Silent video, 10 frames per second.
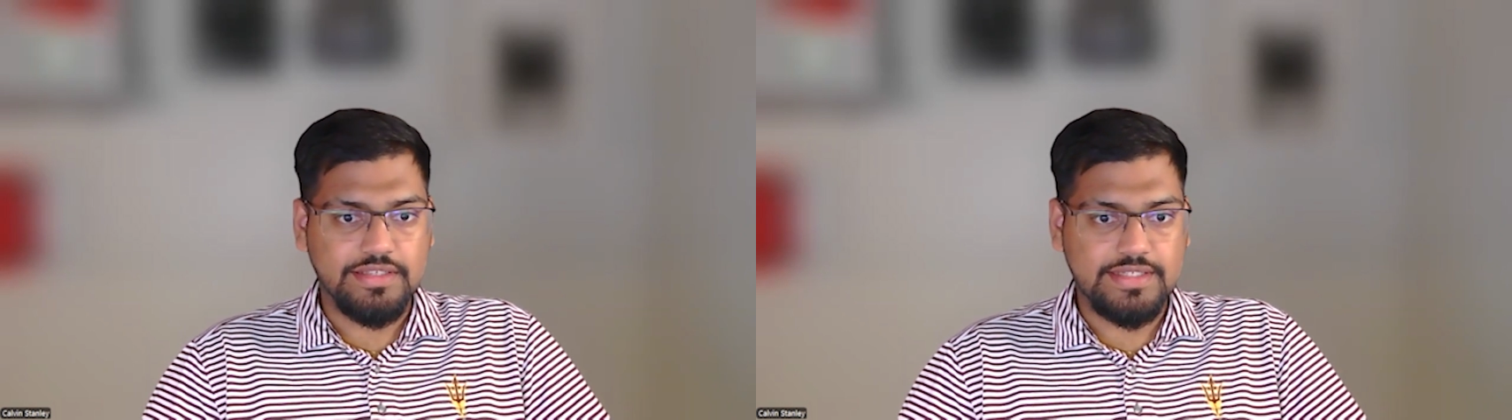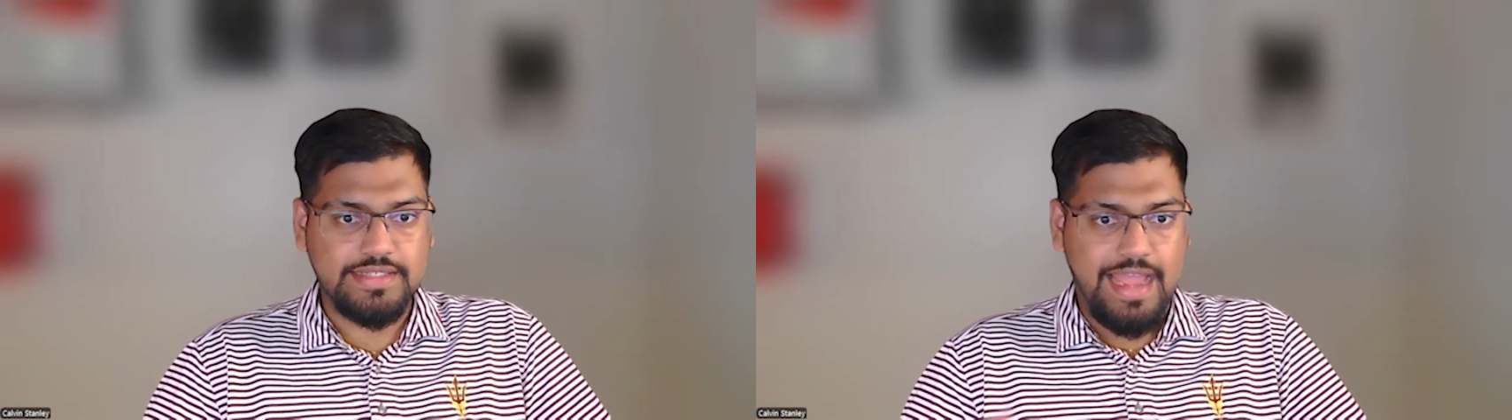
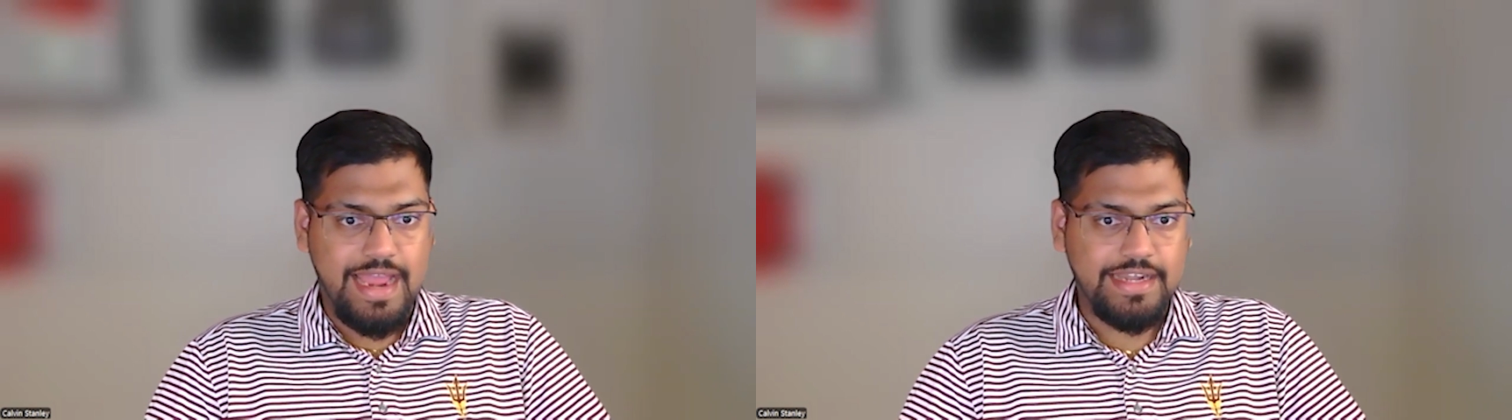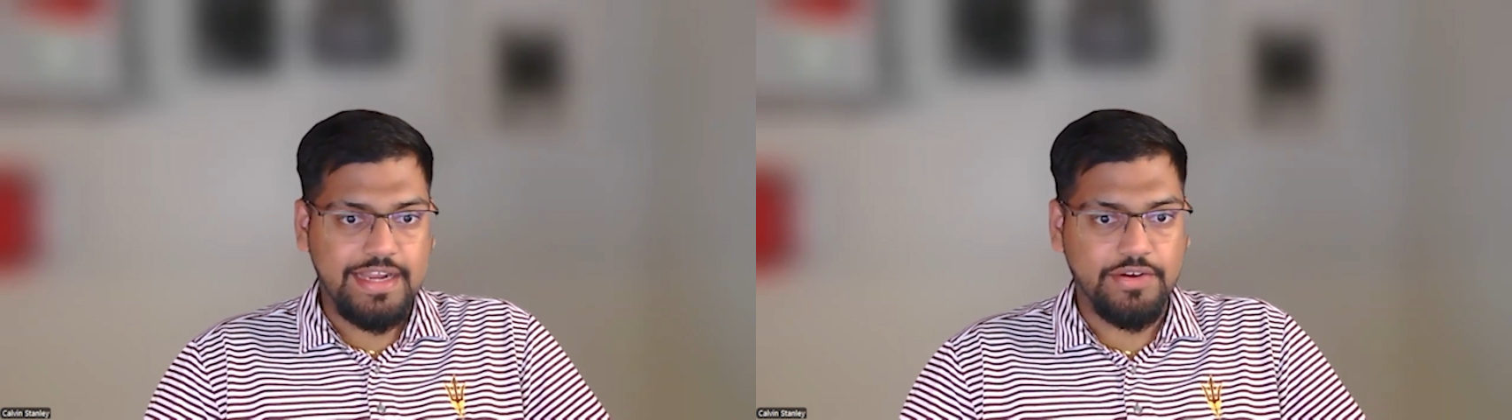
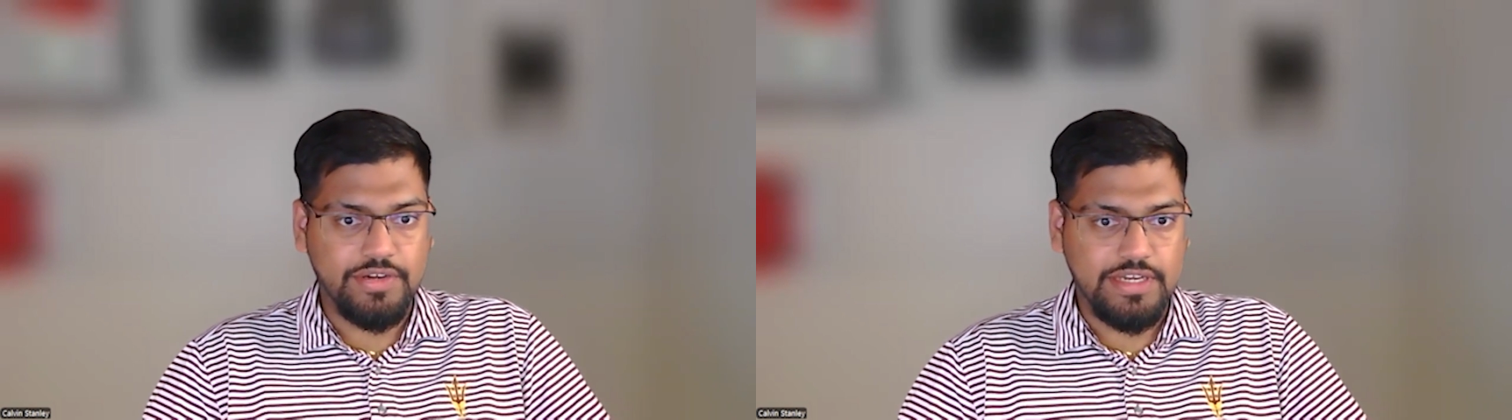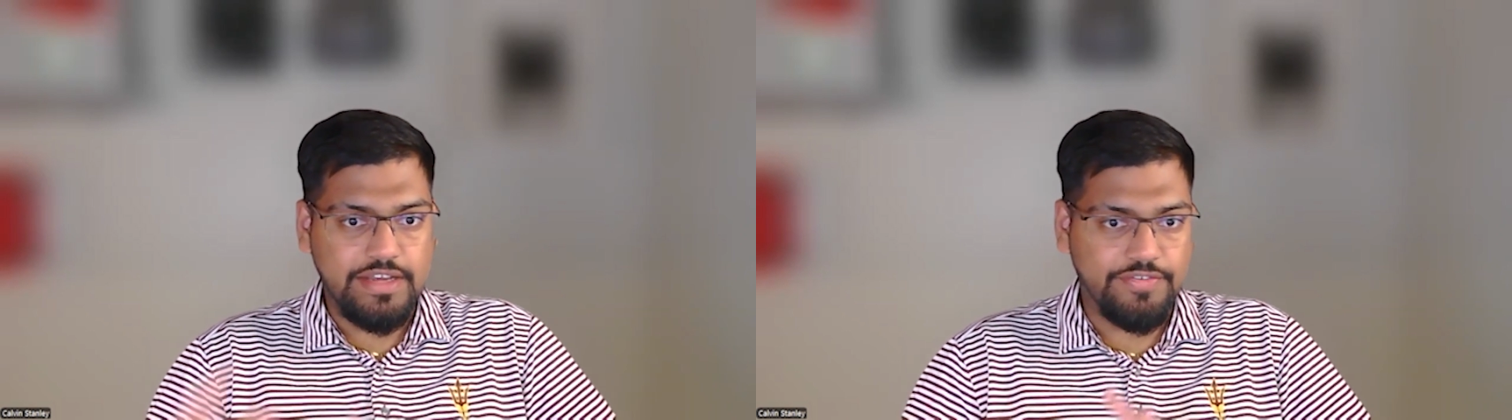
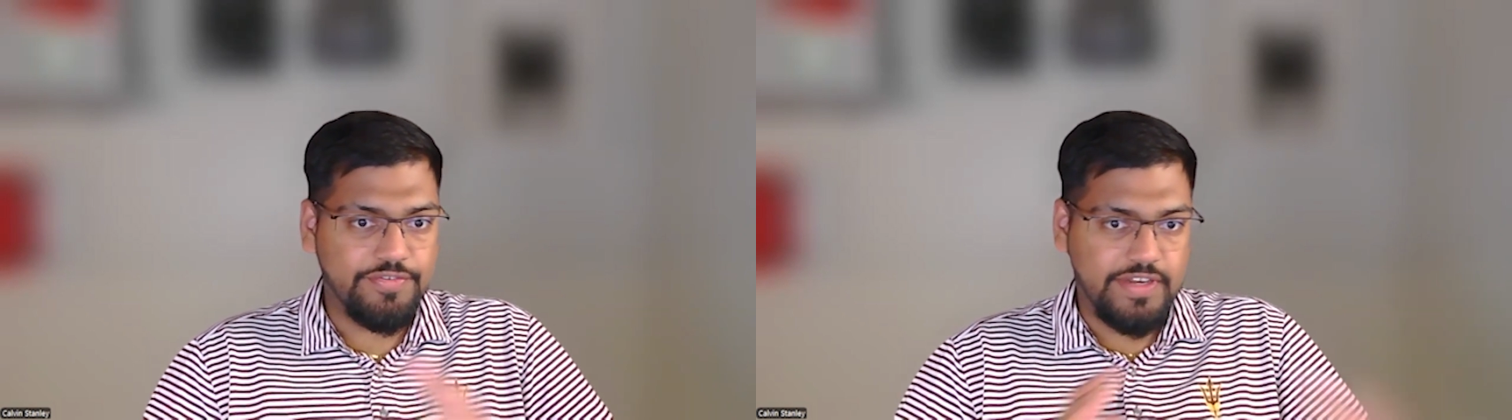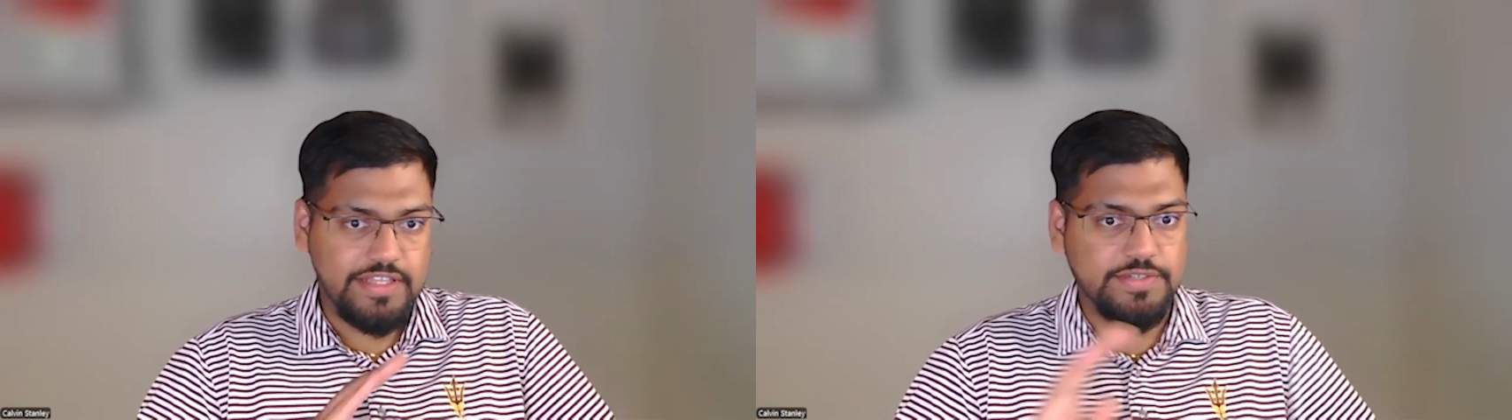standout
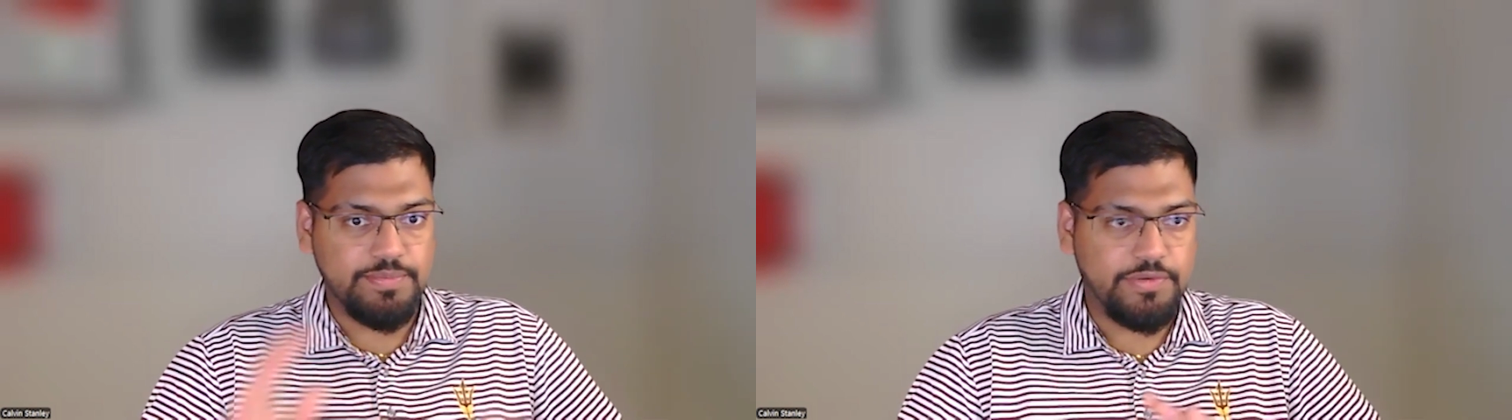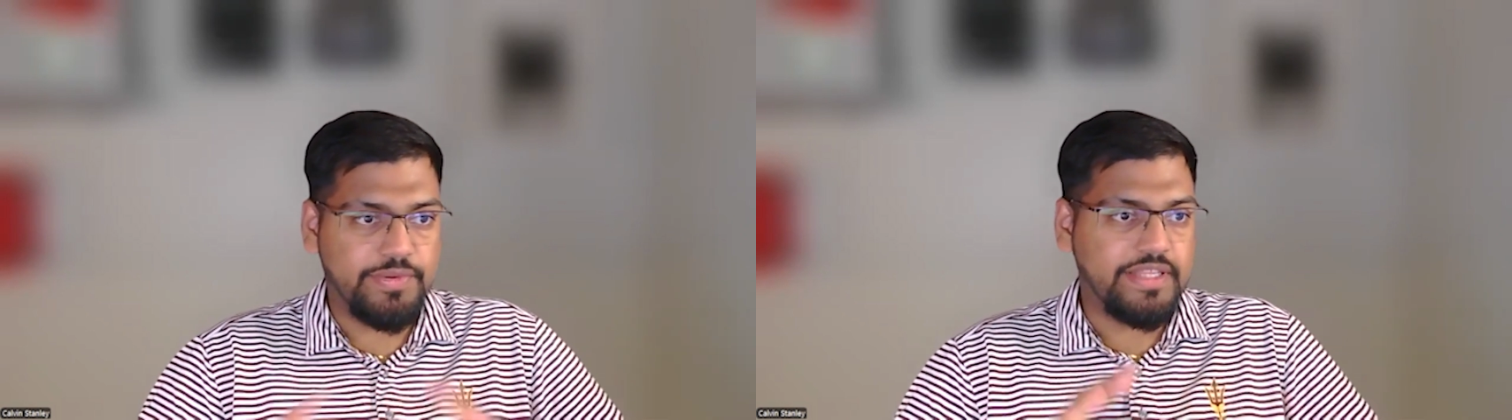difference
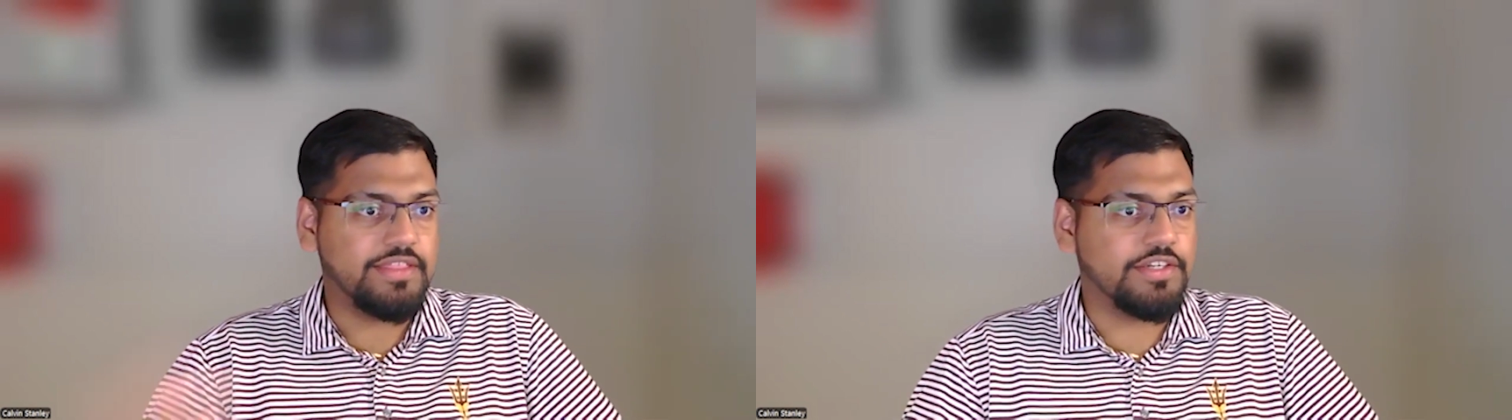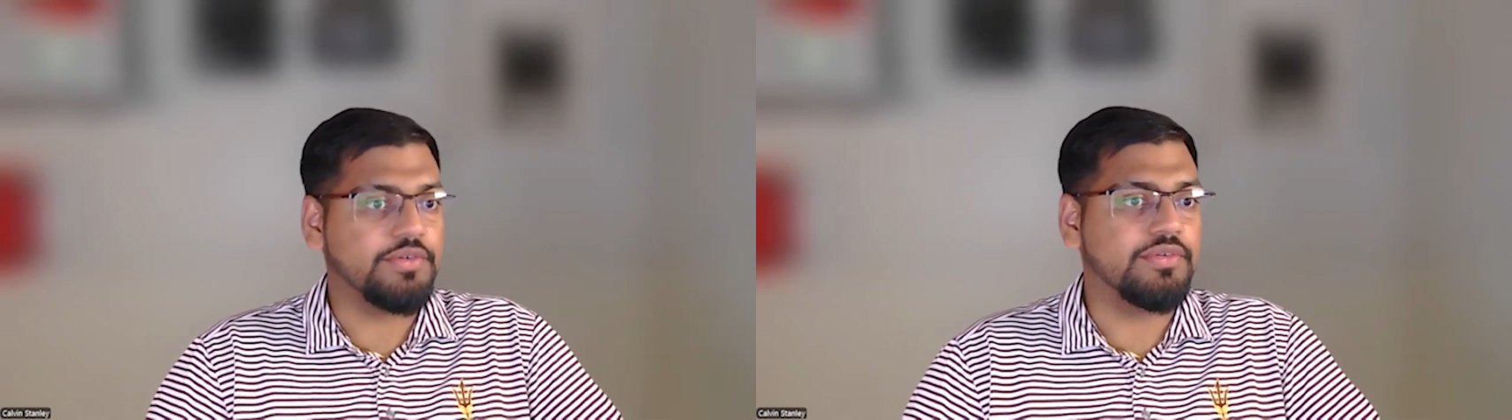between
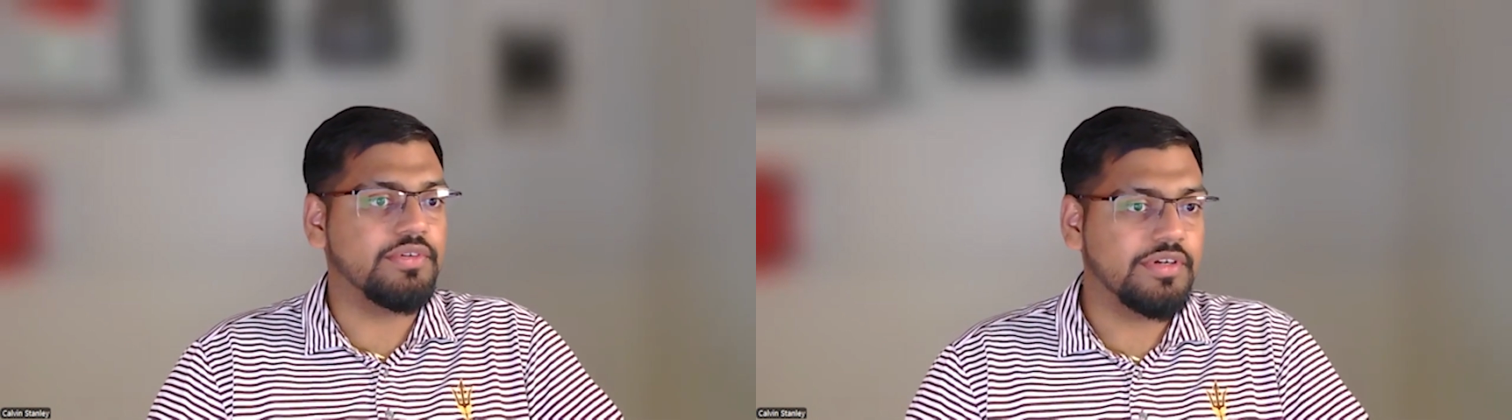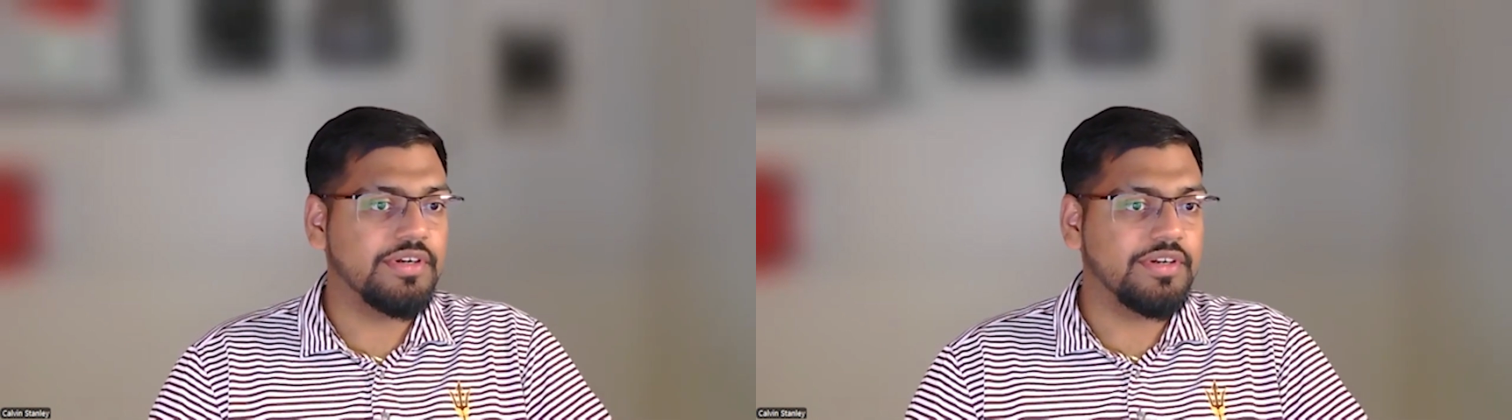the two?